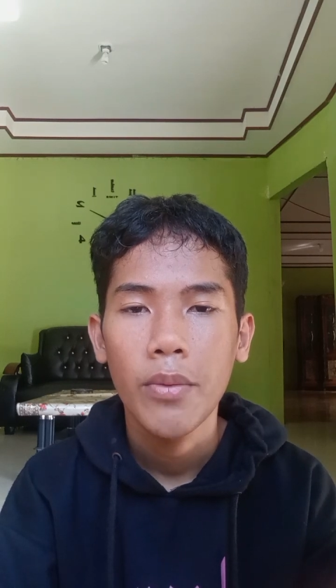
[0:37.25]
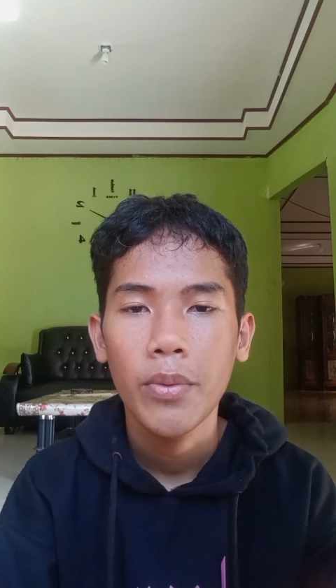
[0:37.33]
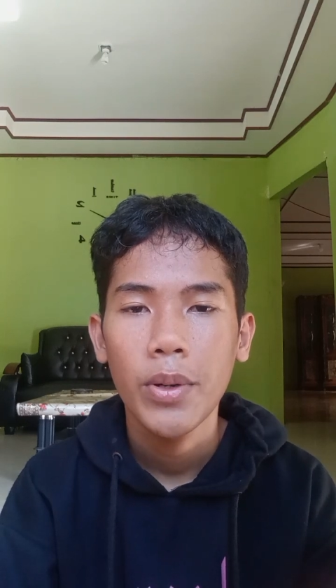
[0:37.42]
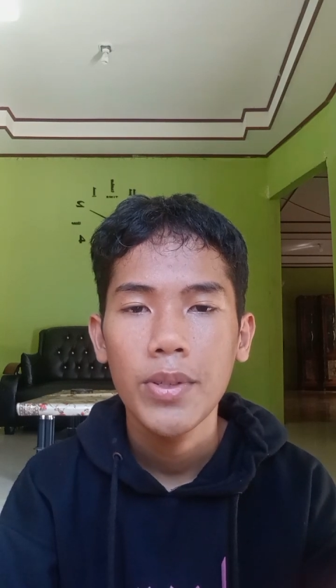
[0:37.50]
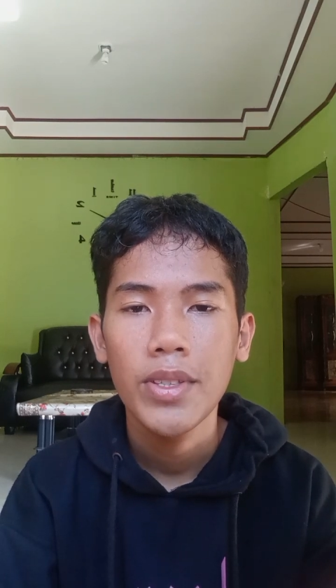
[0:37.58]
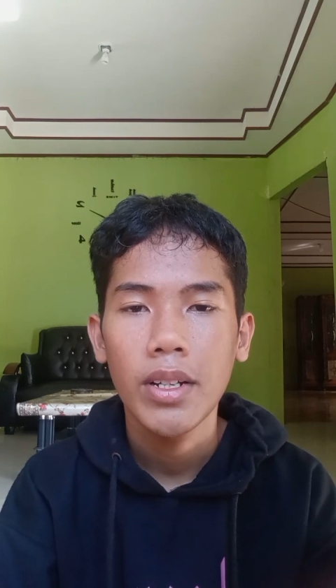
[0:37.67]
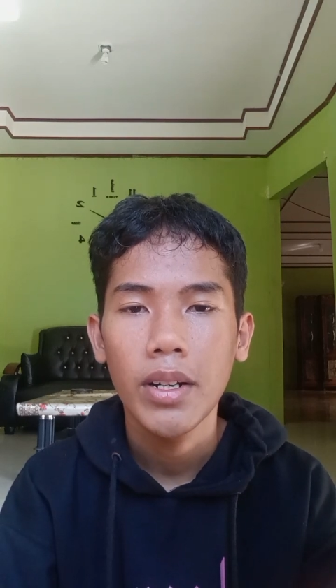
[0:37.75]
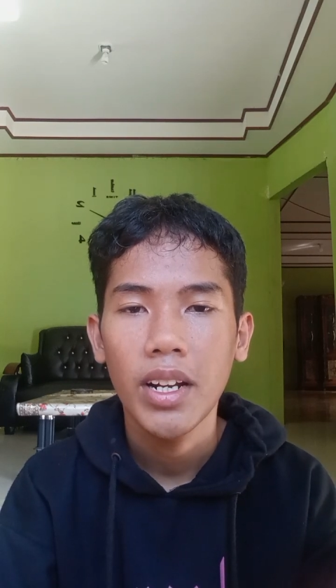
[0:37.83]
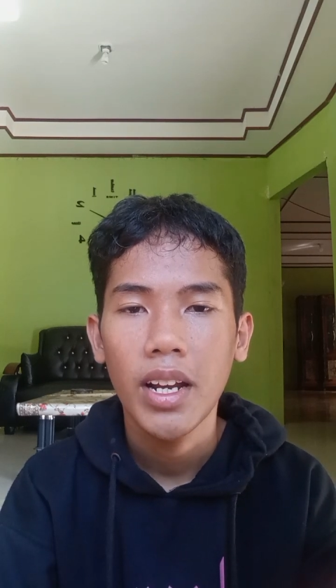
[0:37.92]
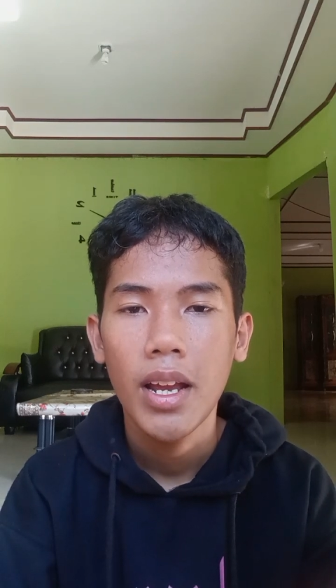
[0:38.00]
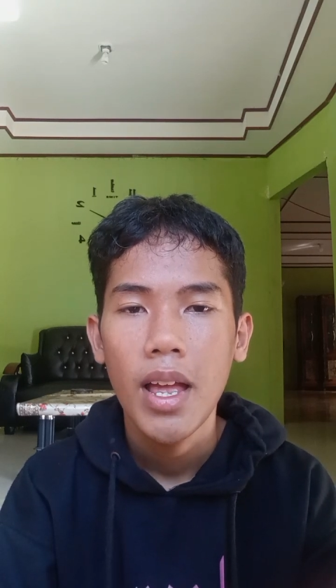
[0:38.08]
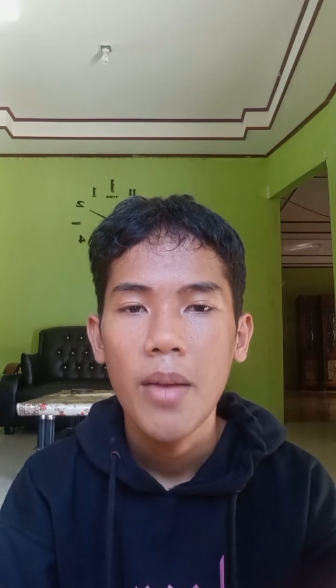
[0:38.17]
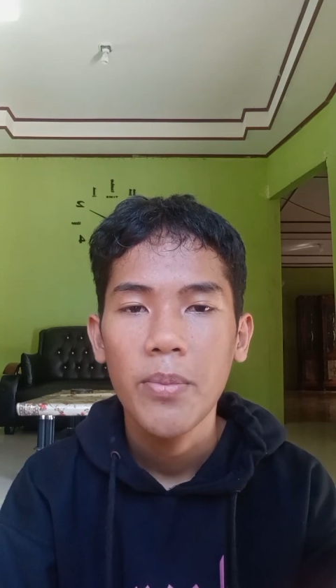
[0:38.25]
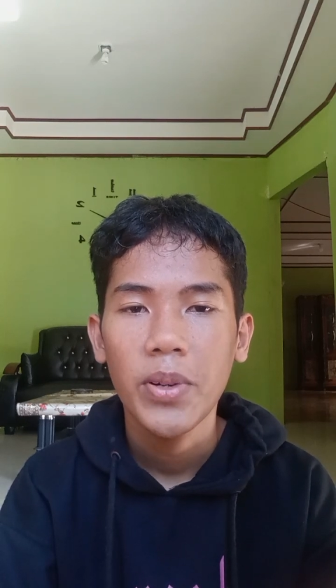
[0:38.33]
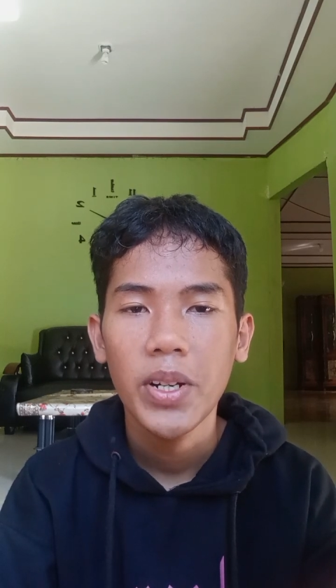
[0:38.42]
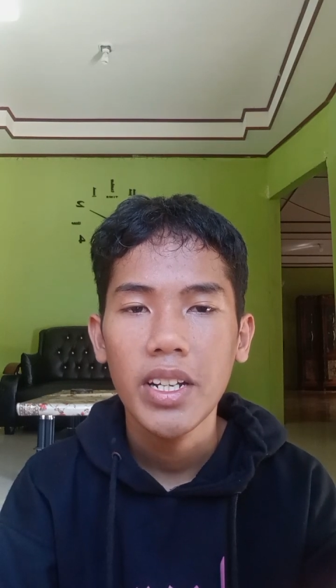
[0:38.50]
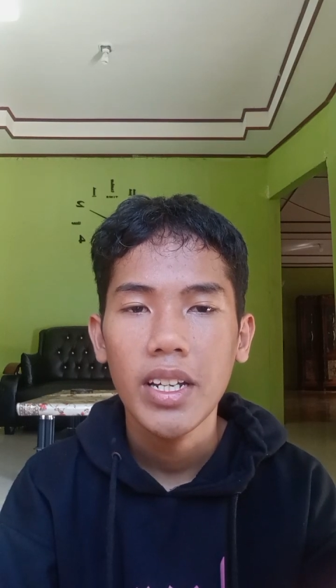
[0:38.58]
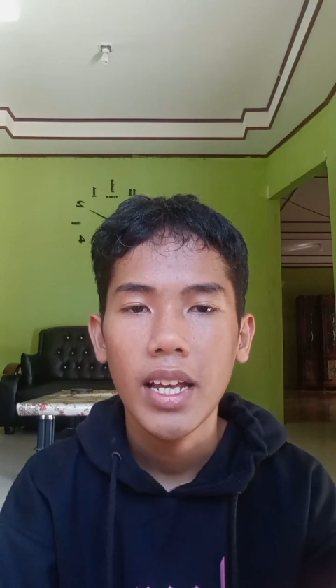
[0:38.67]
Founder,
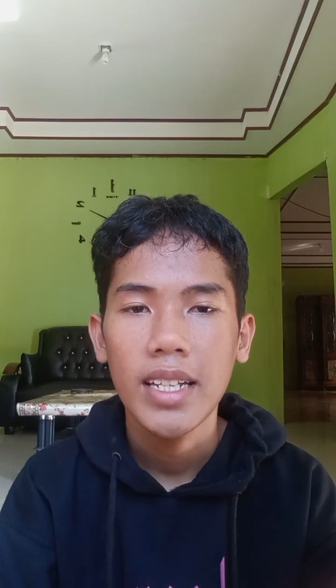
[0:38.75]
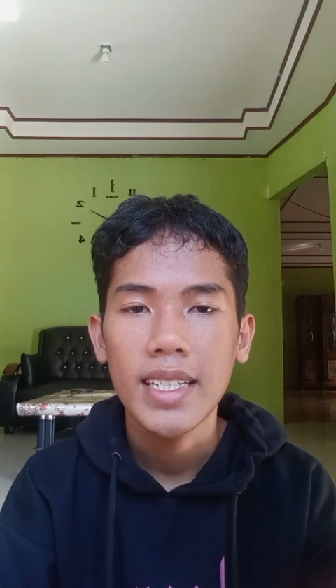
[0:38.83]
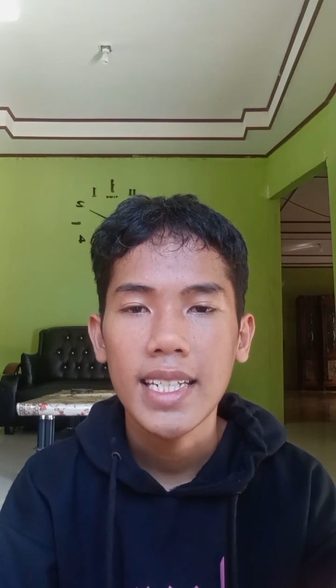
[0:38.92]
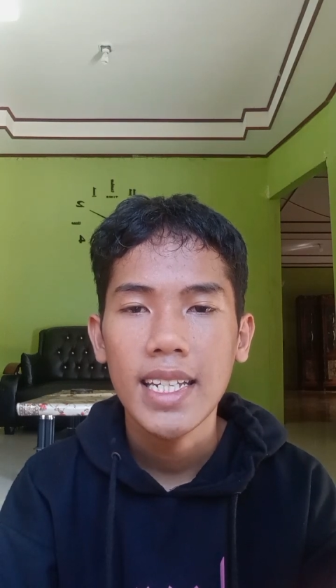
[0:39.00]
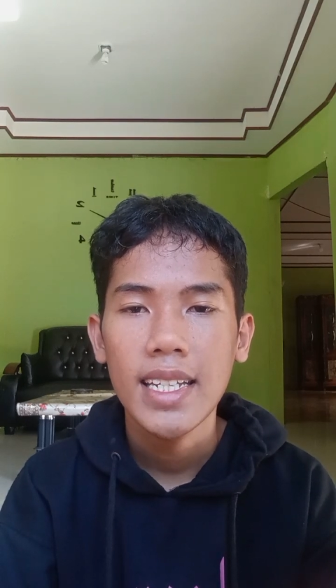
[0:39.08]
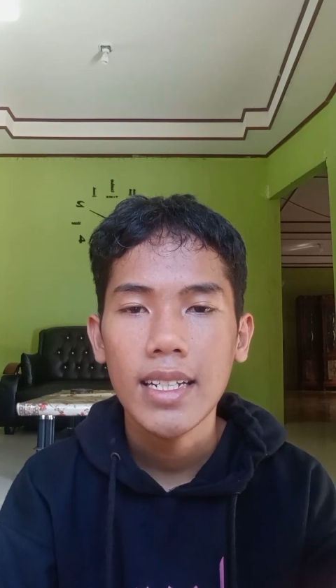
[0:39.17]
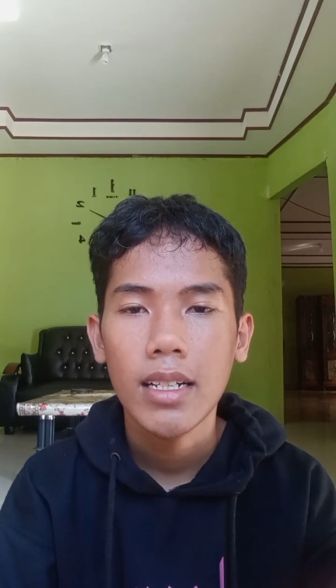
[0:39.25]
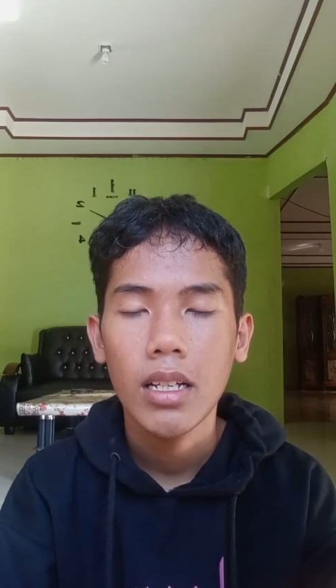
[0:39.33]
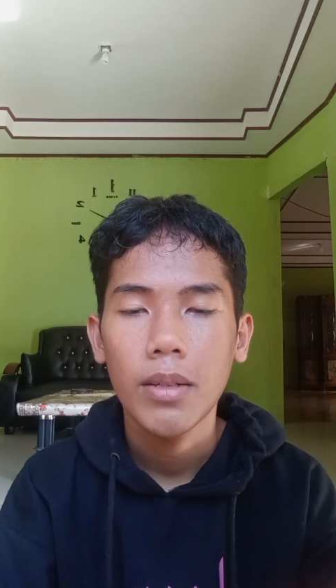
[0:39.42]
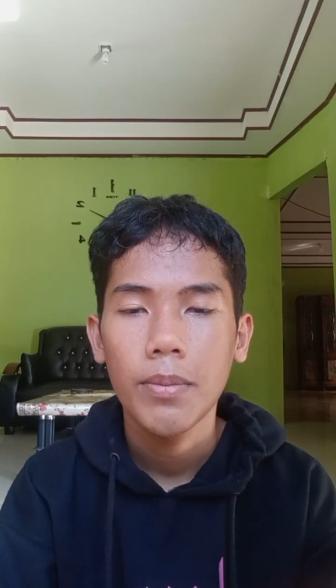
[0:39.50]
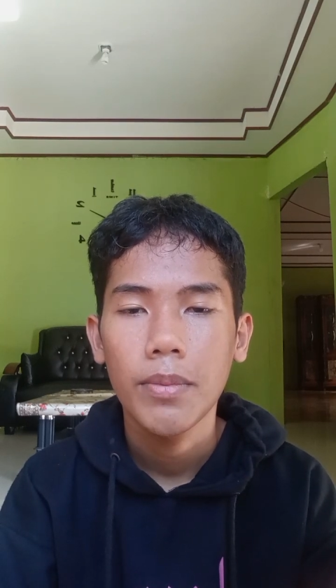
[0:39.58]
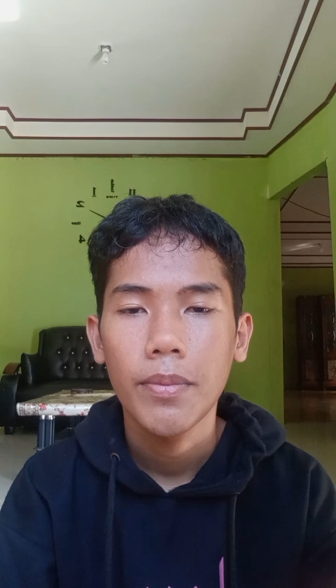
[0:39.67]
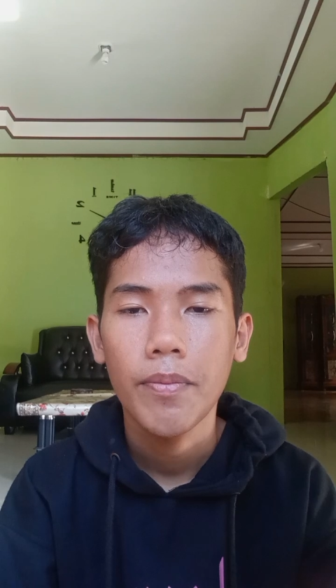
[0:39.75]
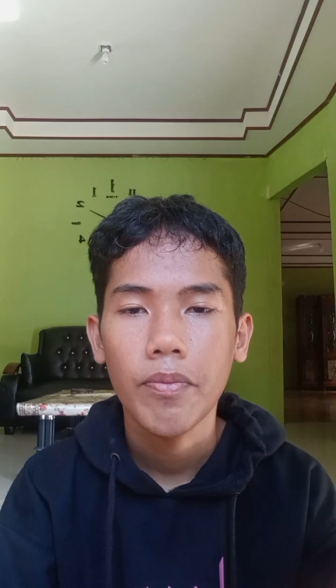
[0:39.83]
Bread and Cheese Club.